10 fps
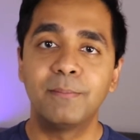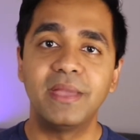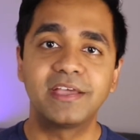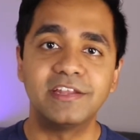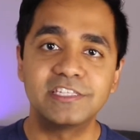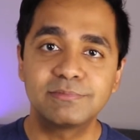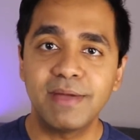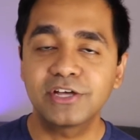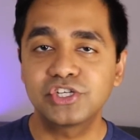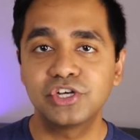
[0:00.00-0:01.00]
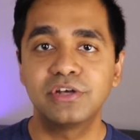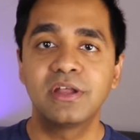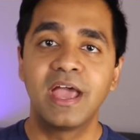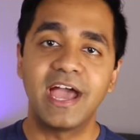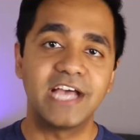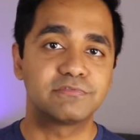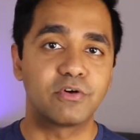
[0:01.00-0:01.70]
make an inspection, ask